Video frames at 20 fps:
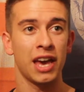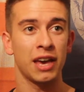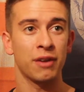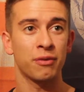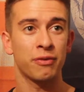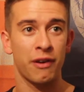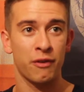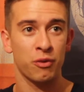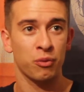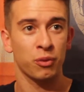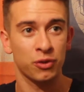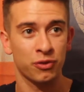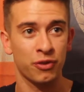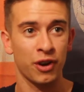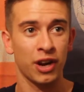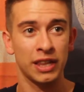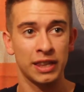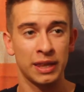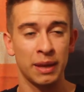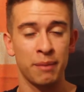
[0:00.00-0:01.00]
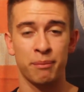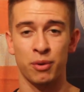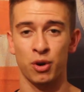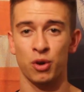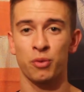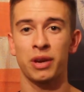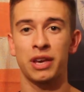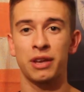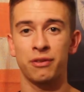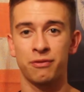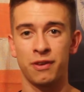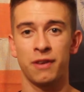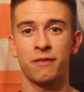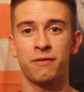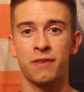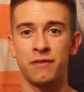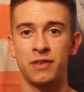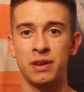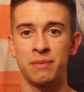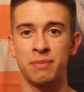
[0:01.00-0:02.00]
If everyone's very limber, we can fit
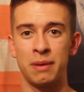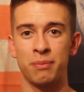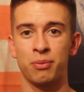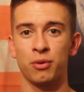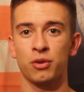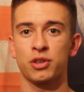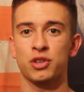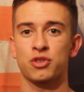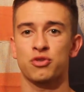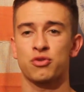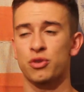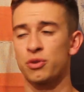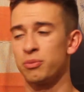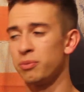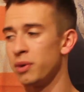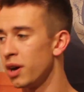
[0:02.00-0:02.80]
50 people in this room.